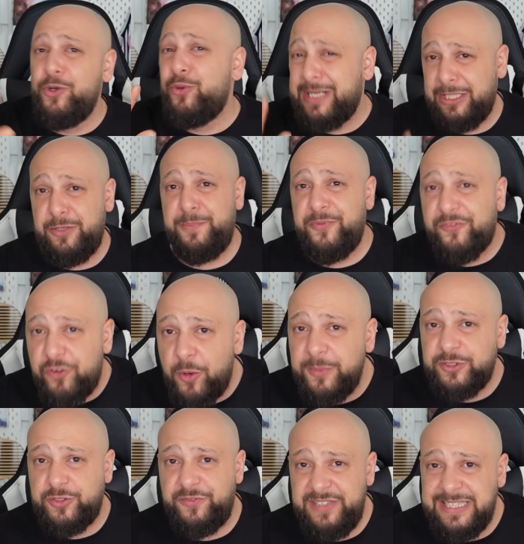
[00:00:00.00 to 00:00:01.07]
Look at the
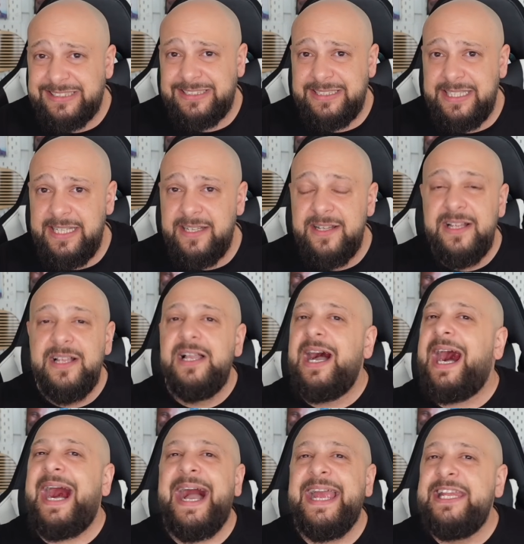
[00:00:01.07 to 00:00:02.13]
performance of yesterday.
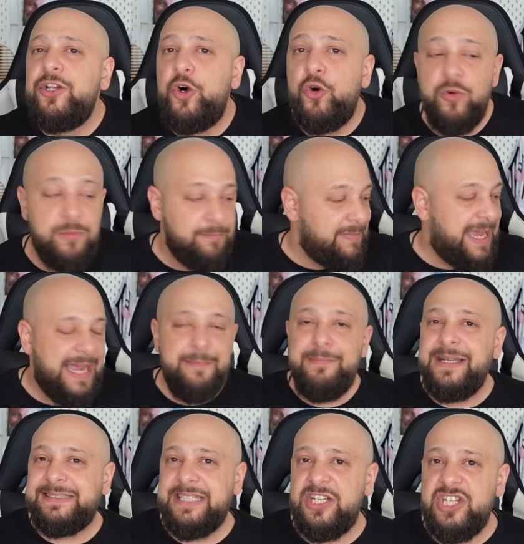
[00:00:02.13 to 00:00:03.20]
I know. I
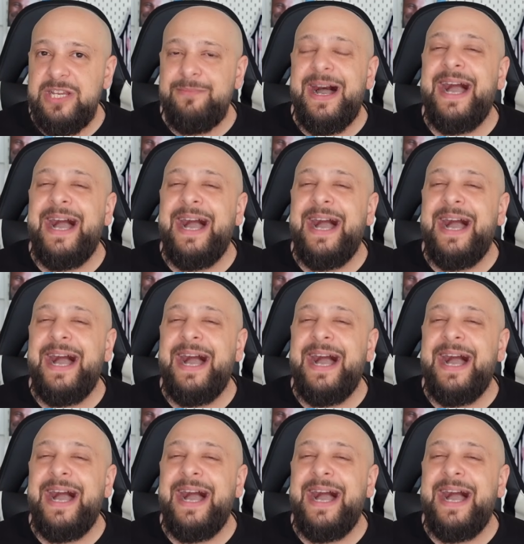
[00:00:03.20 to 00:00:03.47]
messaged him.